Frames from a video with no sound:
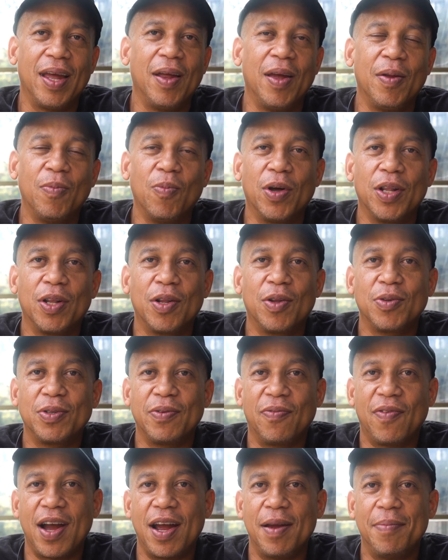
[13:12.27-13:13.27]
one of those
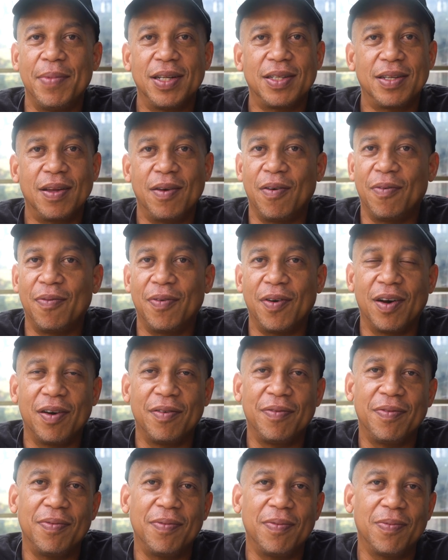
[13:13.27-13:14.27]
environments
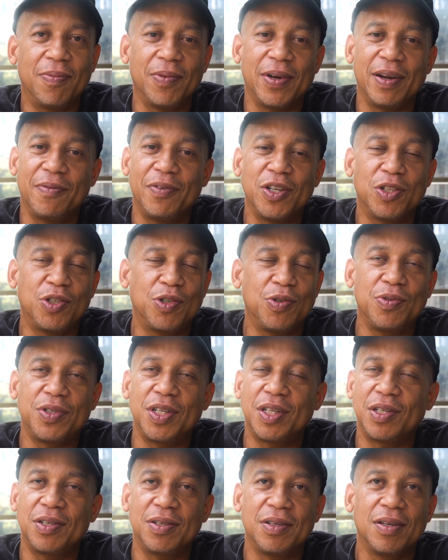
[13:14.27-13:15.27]
of whatever you're
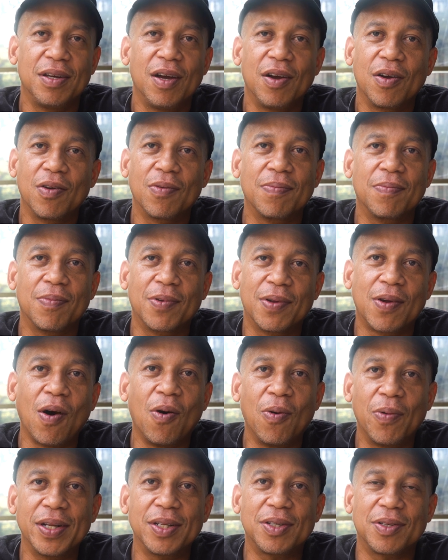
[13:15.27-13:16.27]
choosing to
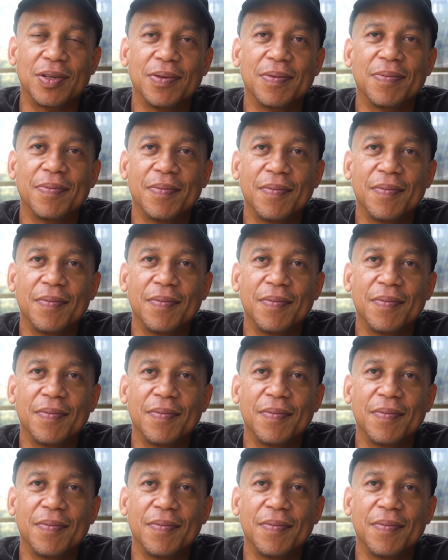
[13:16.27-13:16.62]
go into.